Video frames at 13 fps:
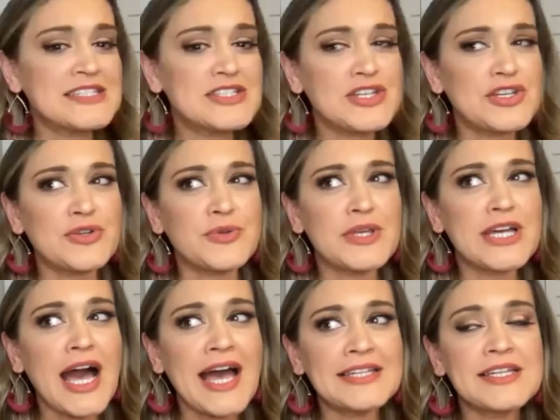too, the
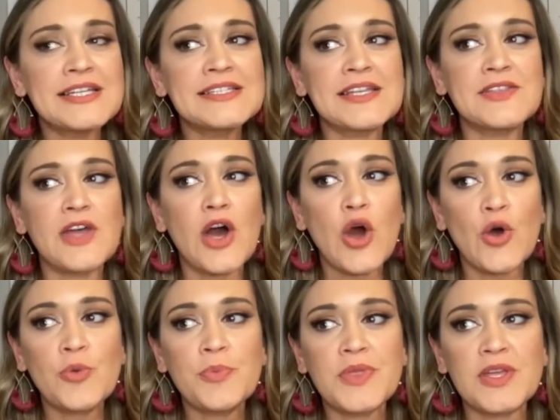kindness and the
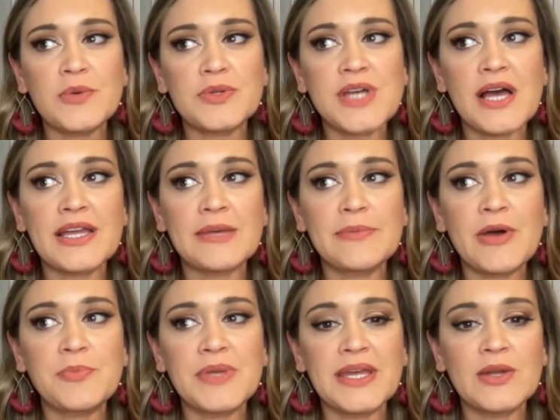hope that you were talking
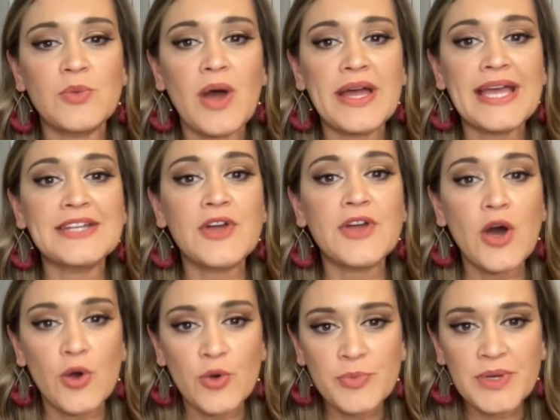about being in YA, the
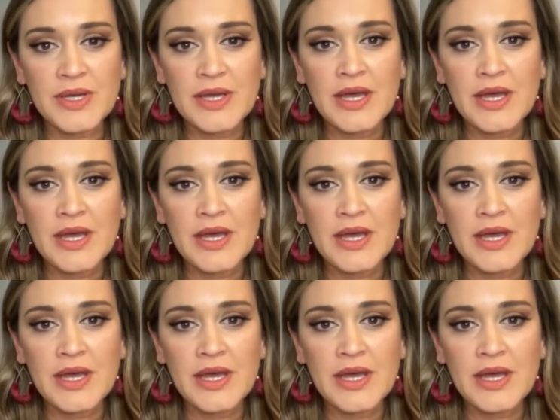hope.